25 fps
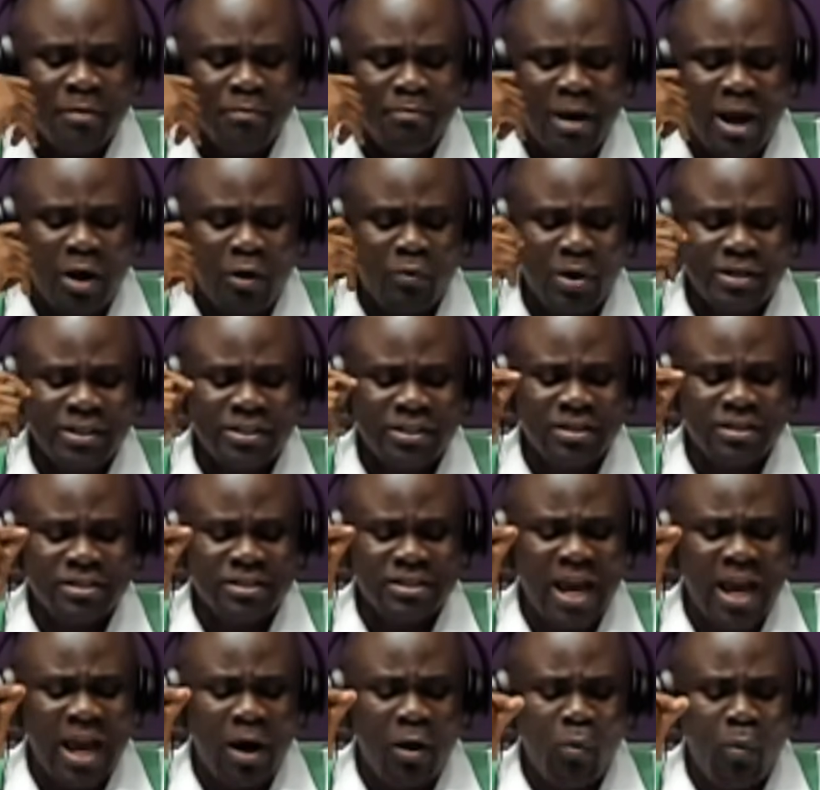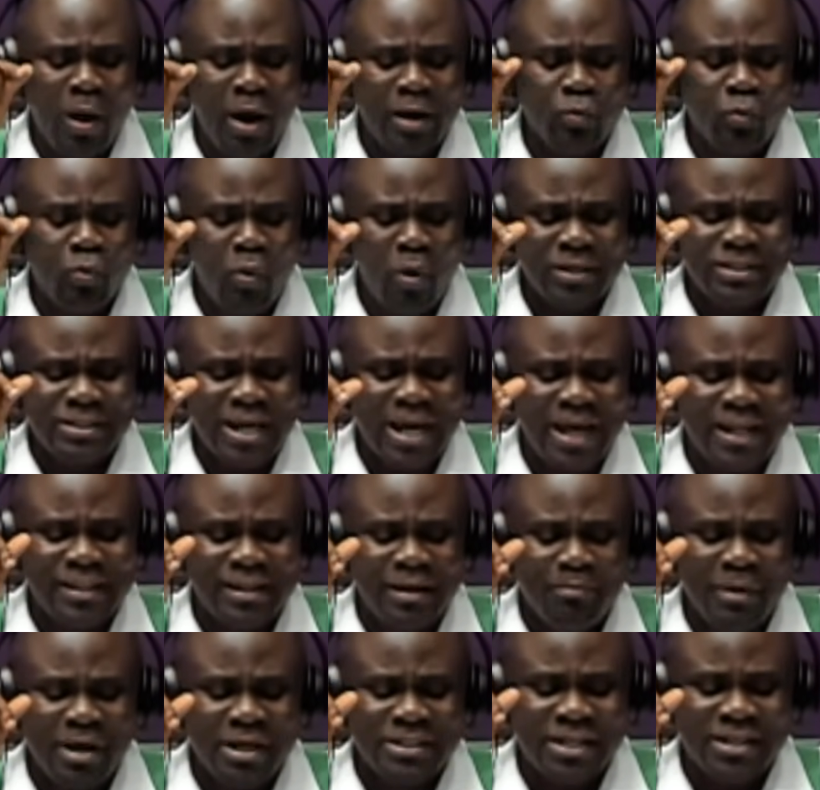My questions are: one, what are
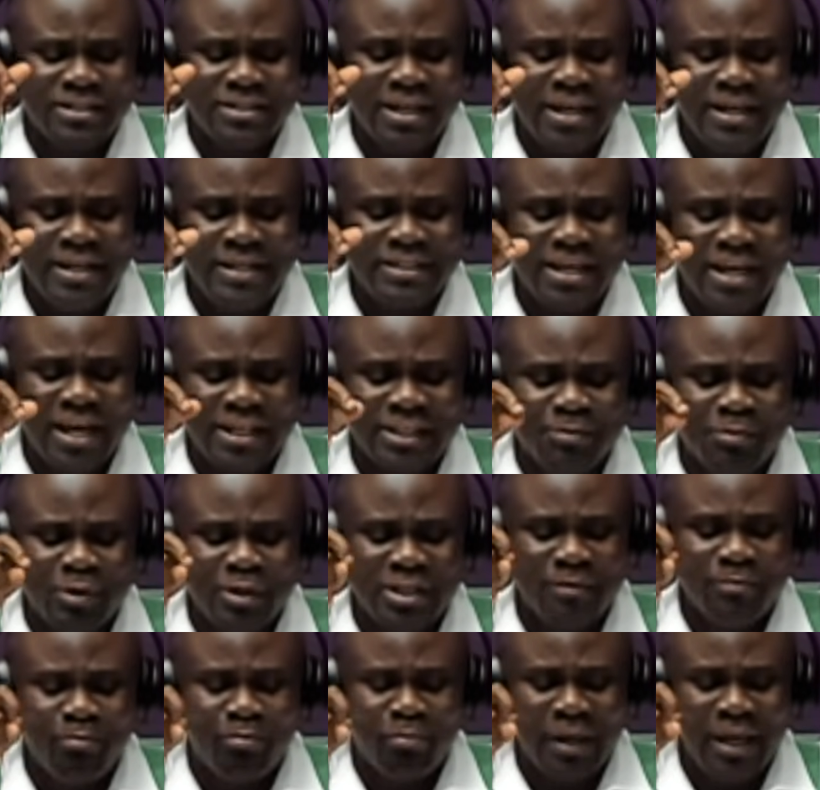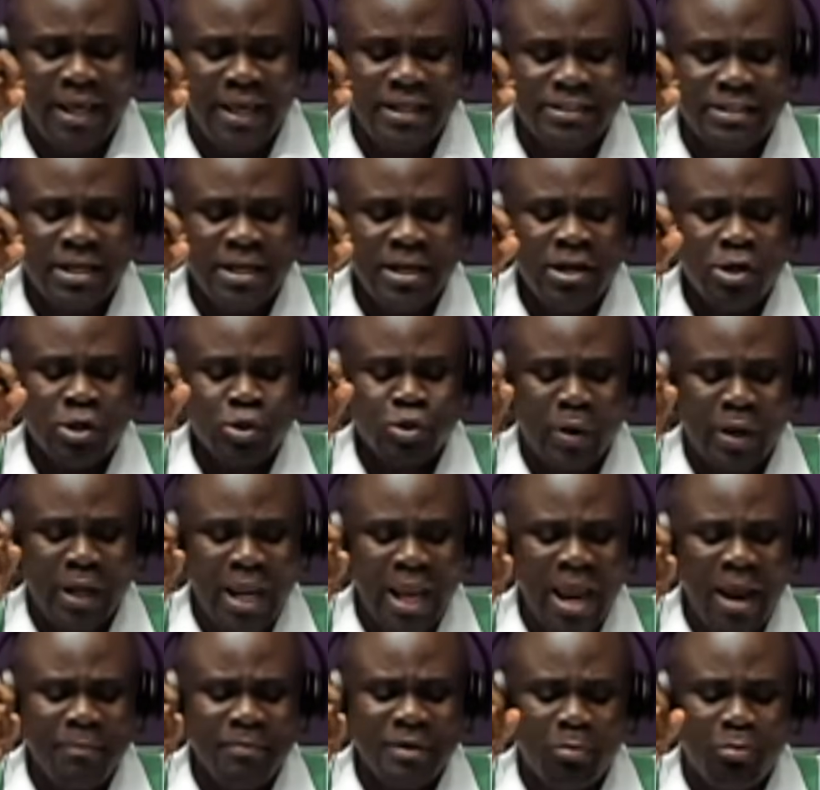the measures the EC has put in place to
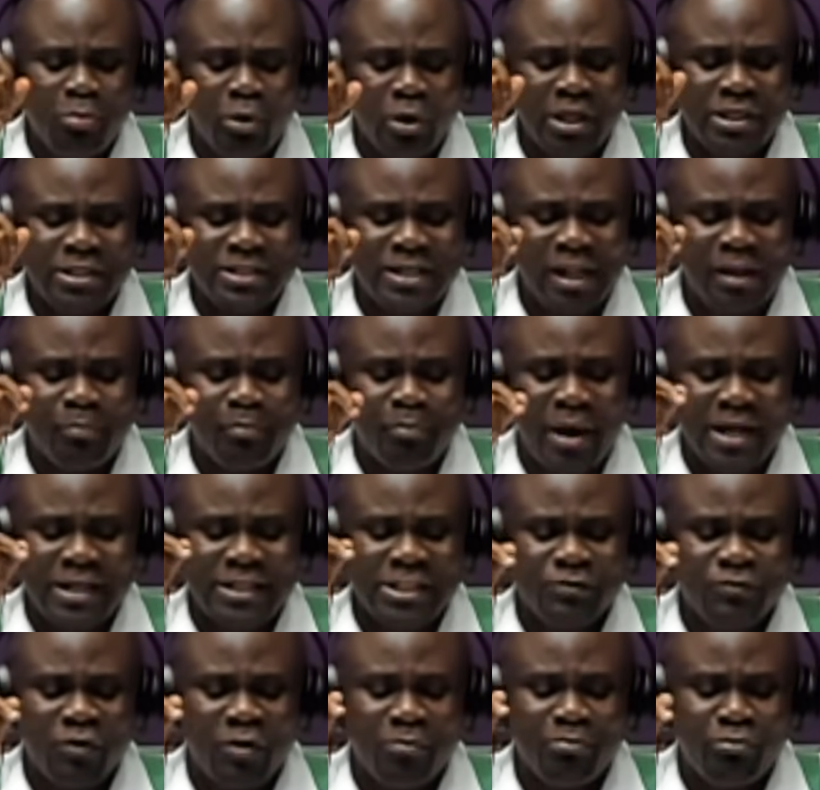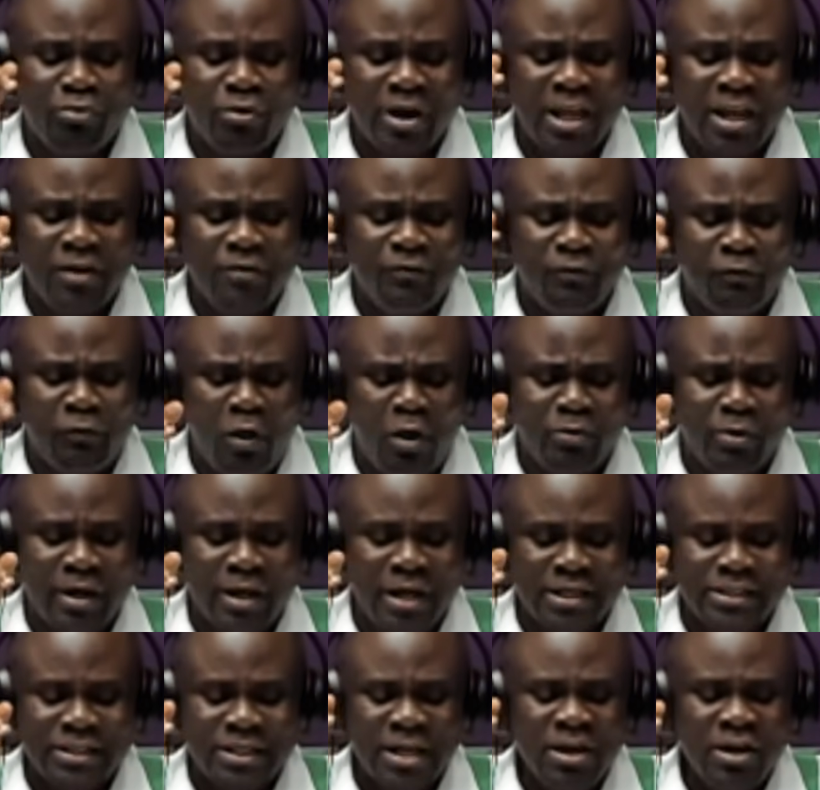curb the political parties from bringing
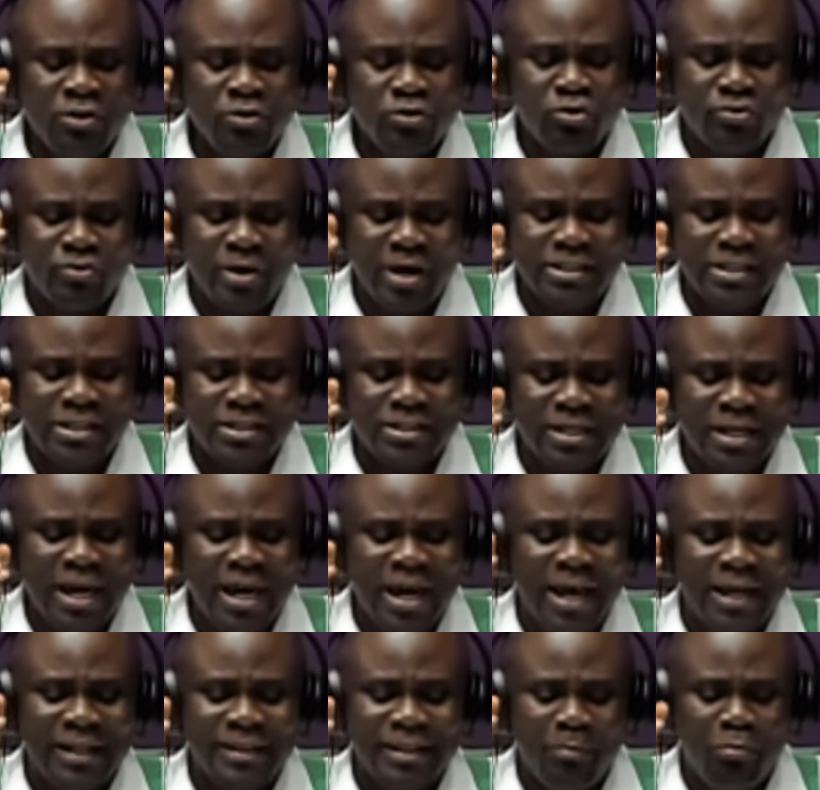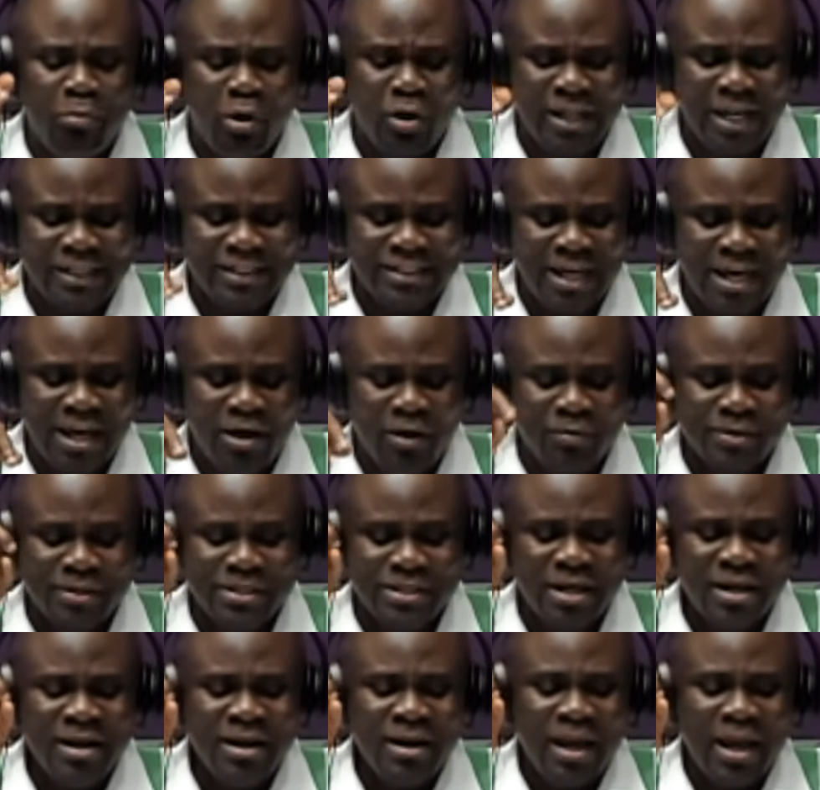foreigners to register at the border
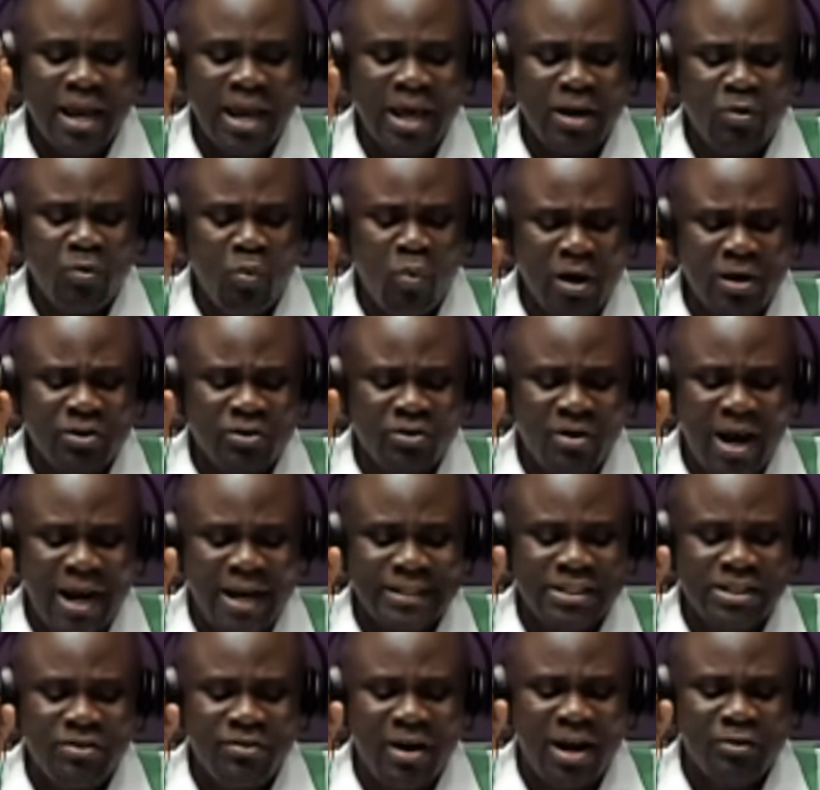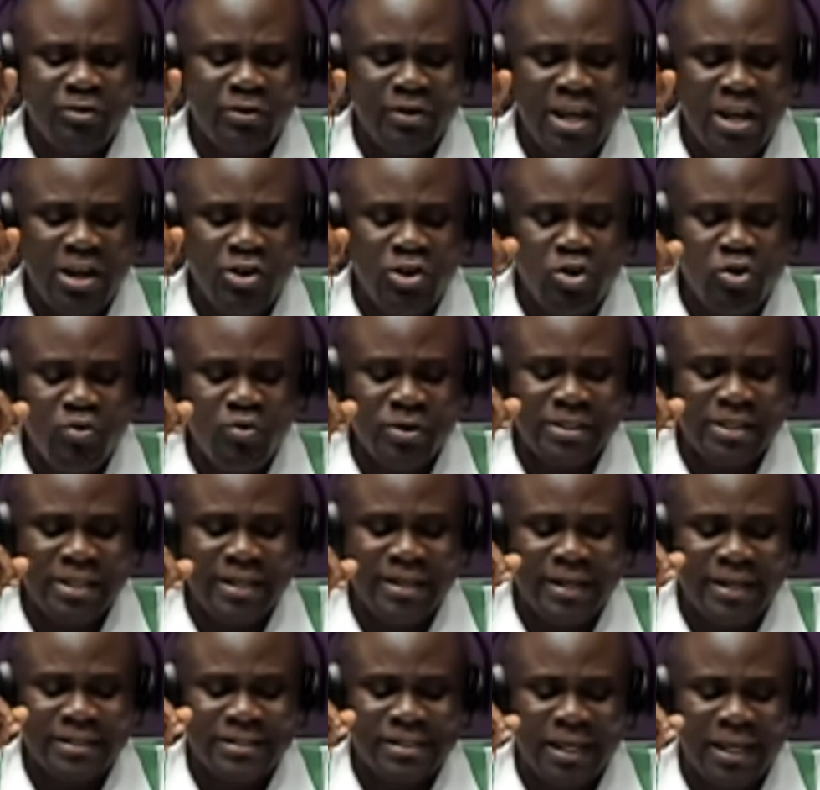towns? And what criteria do they use
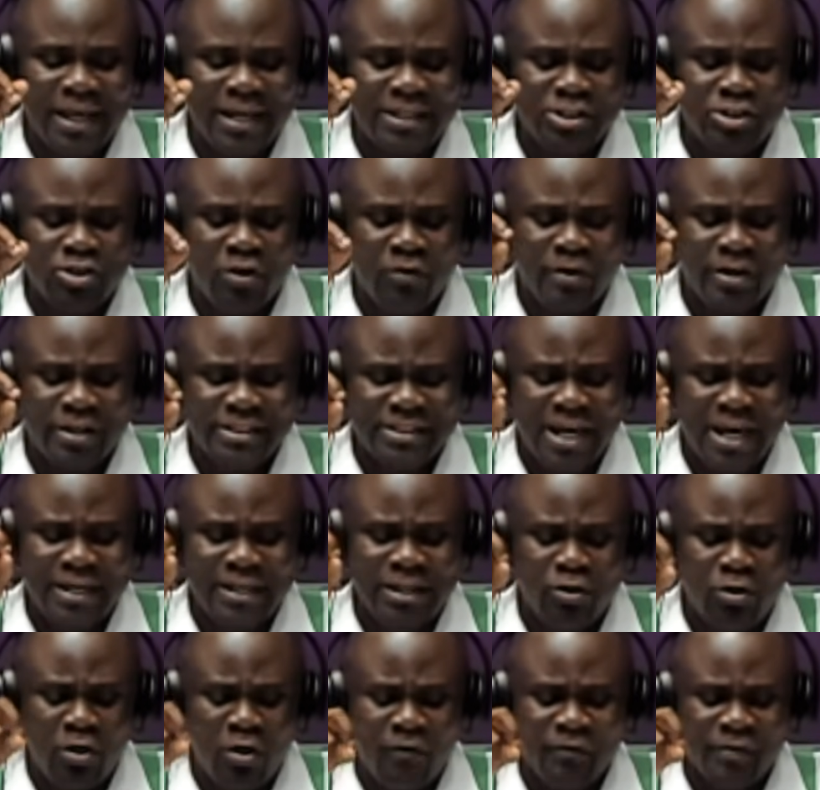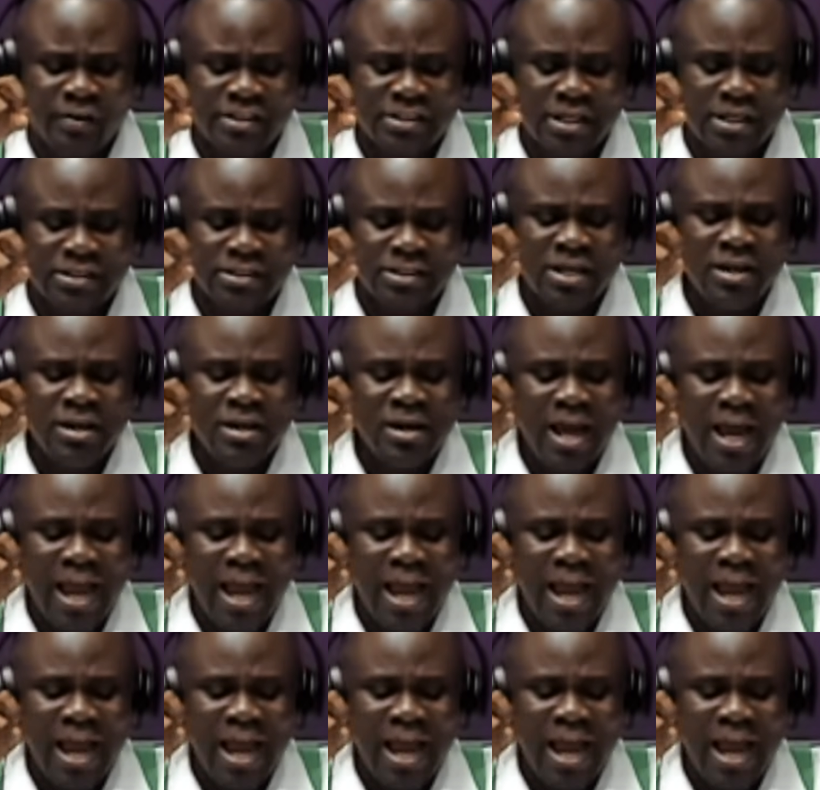in the selection of returning officers?